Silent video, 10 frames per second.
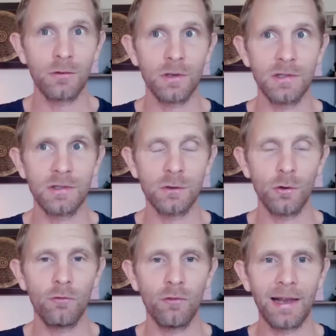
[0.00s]
there is
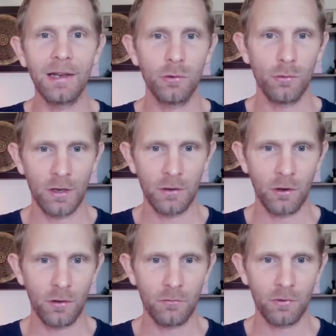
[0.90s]
no value in
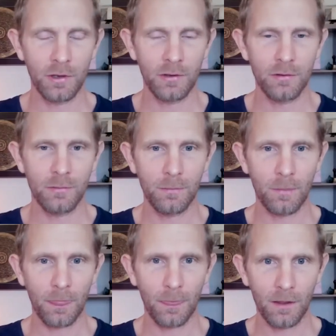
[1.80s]
conflict.
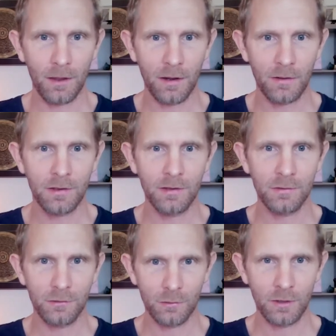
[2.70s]
And I think
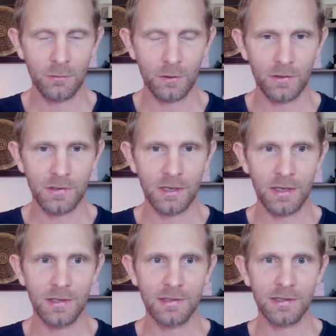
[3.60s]
this is already when you
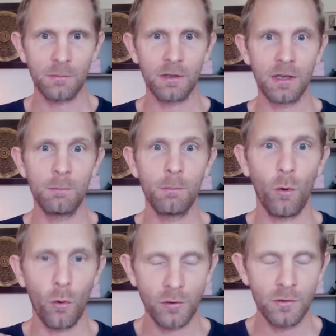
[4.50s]
say it's something
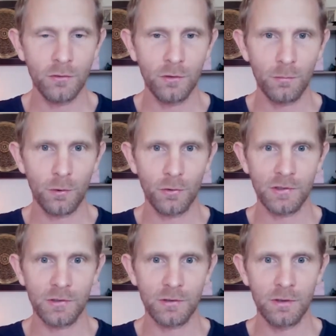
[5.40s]
important to the
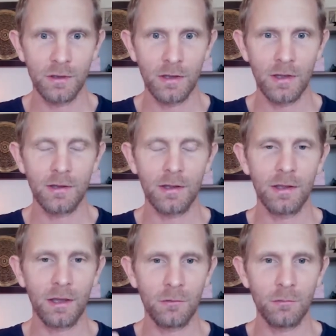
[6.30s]
person
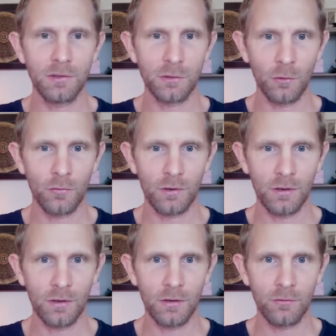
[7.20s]
that cannot be solved
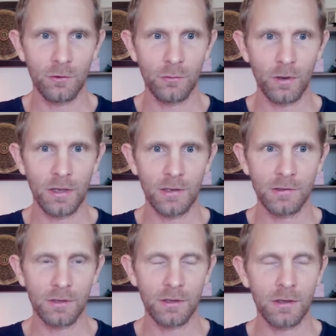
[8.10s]
in a different way,
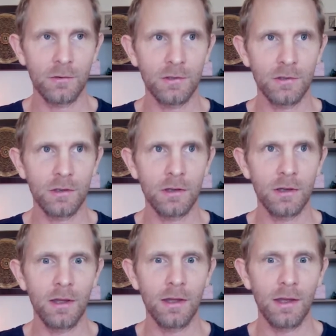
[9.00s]
so that there is a
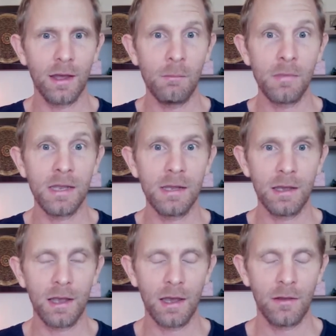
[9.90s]

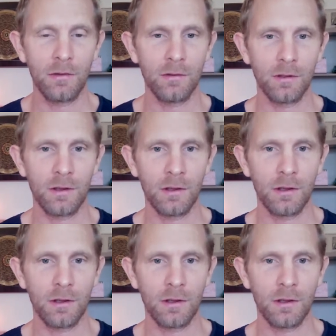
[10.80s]
meaning and